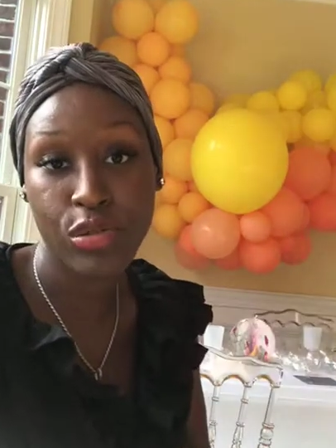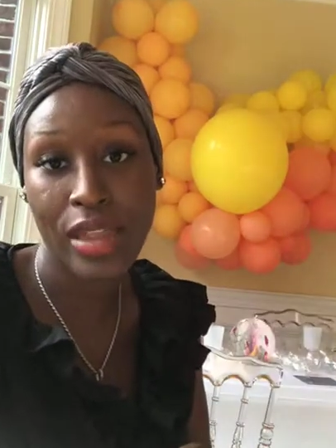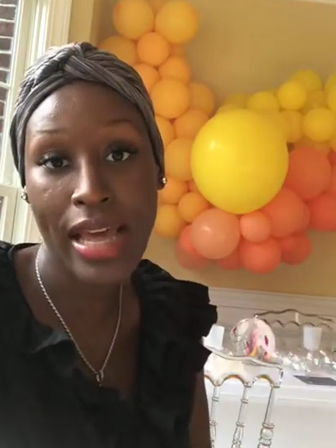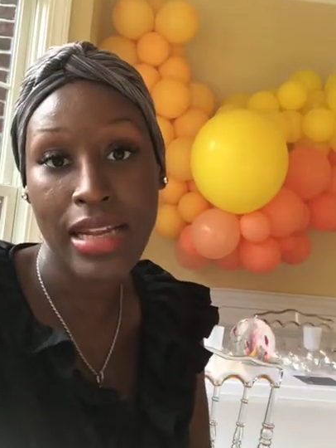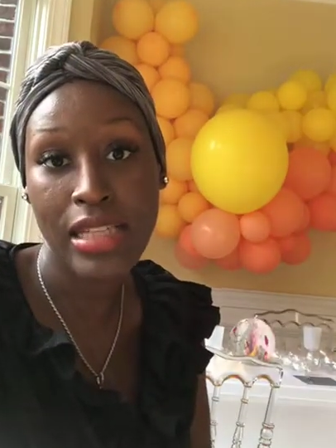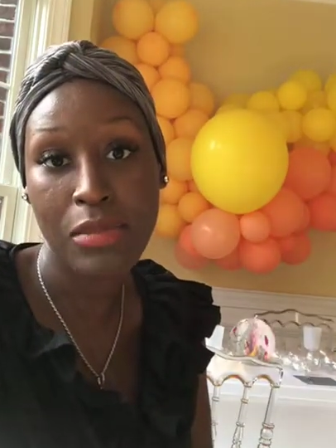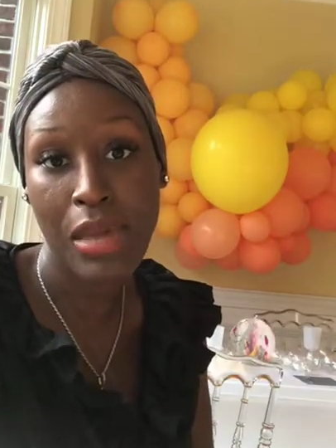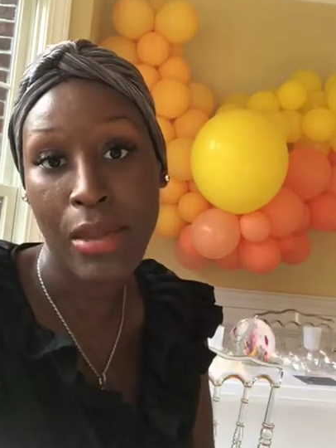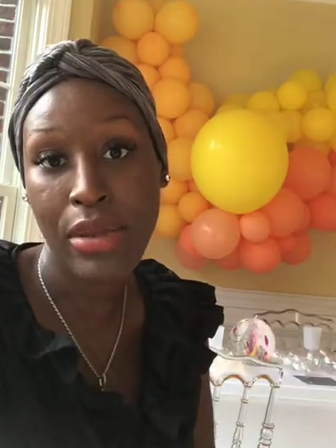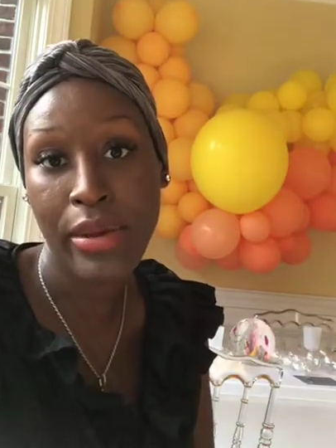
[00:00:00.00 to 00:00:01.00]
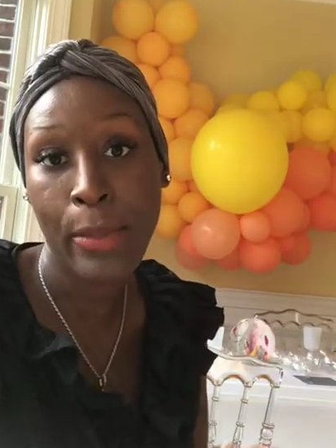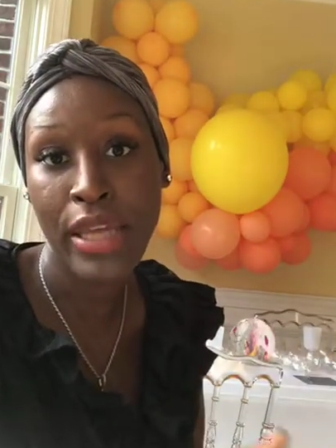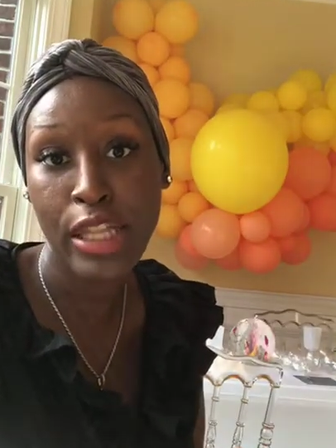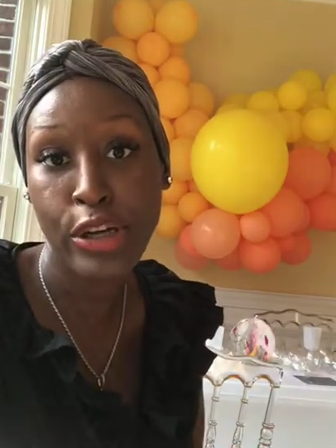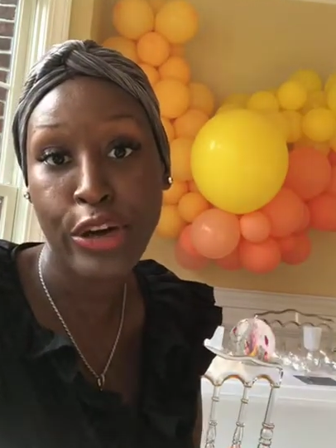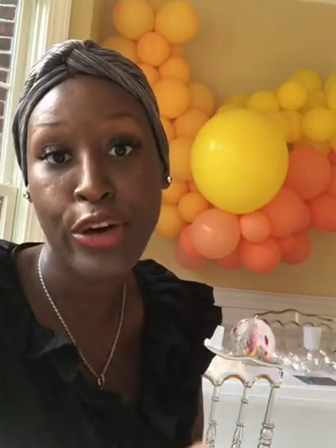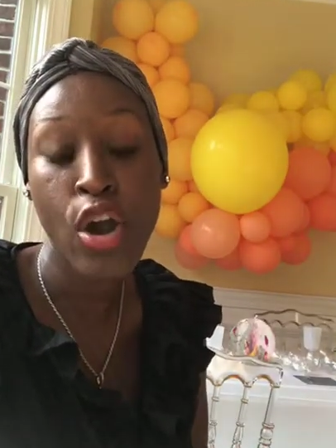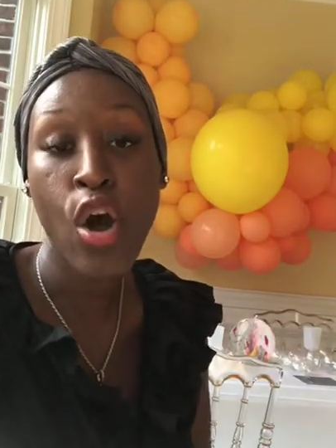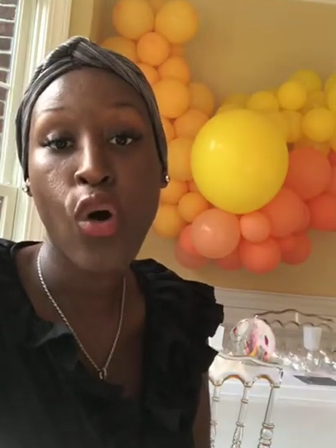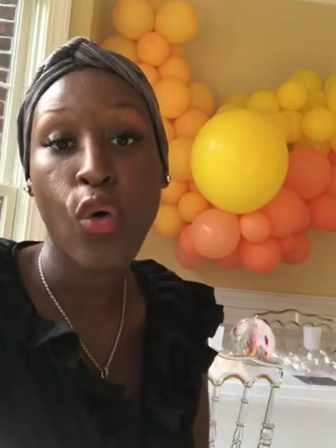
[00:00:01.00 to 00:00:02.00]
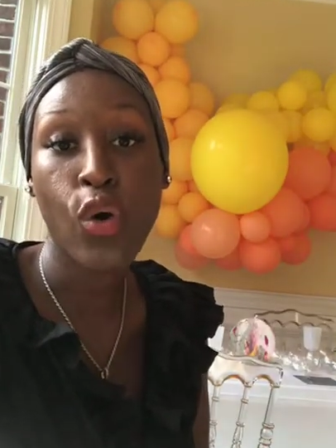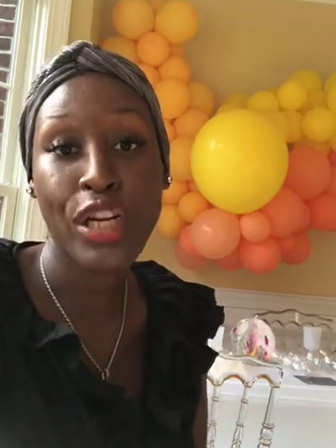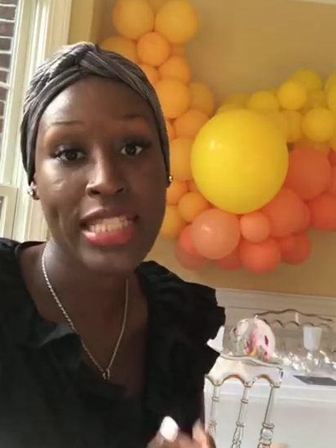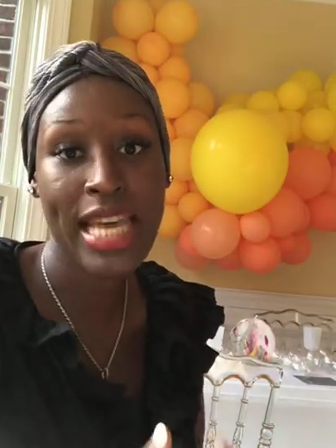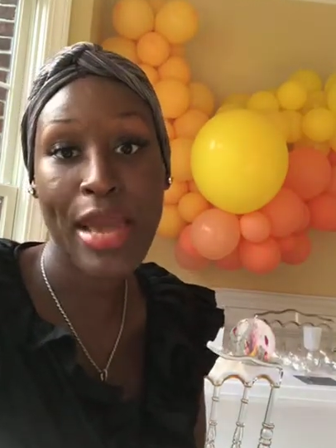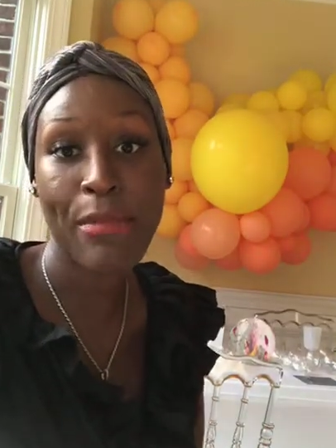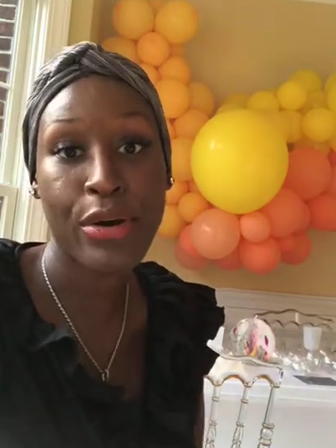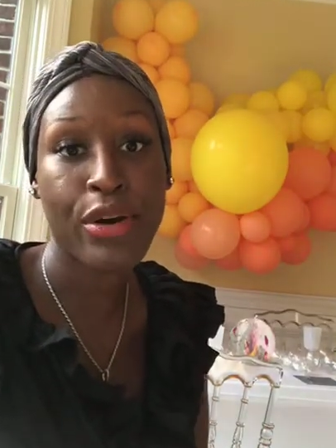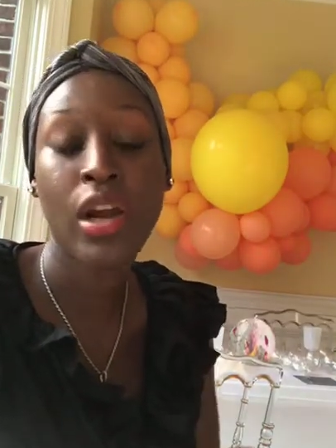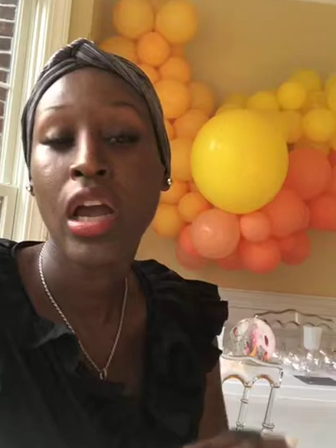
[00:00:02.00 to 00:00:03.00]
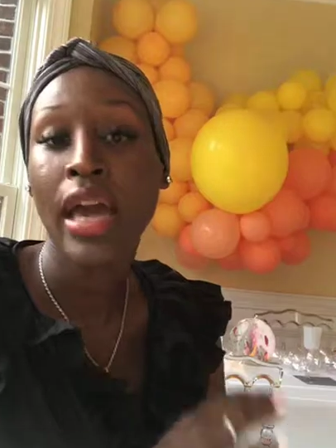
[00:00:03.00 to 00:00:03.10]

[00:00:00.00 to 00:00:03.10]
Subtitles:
that is maybe a pillar or a taper,